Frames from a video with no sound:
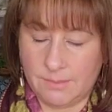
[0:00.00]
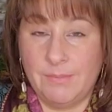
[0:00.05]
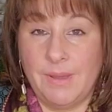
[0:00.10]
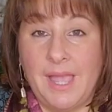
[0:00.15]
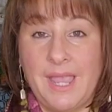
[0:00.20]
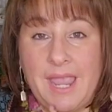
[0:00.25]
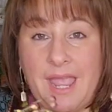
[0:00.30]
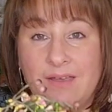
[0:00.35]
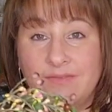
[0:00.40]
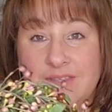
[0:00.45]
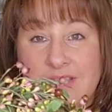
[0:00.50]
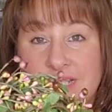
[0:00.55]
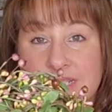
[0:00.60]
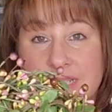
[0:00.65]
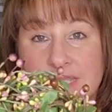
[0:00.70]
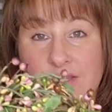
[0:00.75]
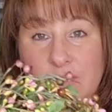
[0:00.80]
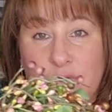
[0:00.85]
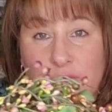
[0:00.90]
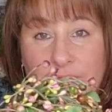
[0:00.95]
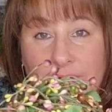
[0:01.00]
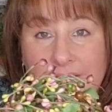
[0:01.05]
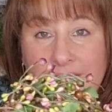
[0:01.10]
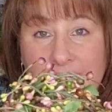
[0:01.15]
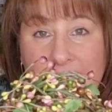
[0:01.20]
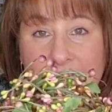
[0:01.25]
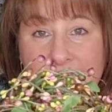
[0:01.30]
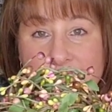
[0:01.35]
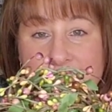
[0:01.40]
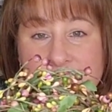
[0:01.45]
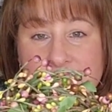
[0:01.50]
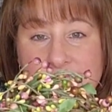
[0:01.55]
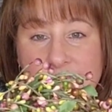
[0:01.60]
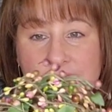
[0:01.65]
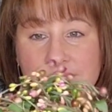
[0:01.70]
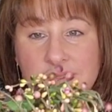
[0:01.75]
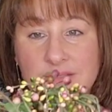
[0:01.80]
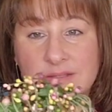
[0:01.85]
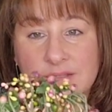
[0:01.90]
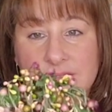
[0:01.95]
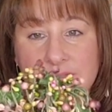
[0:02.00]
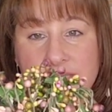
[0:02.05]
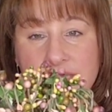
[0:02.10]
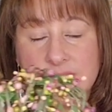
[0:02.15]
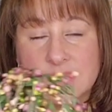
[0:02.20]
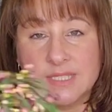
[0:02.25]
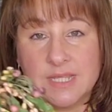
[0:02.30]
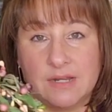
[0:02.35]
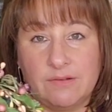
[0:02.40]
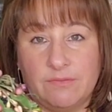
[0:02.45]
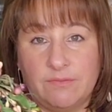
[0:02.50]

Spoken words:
I have these little ringlets. It's a set of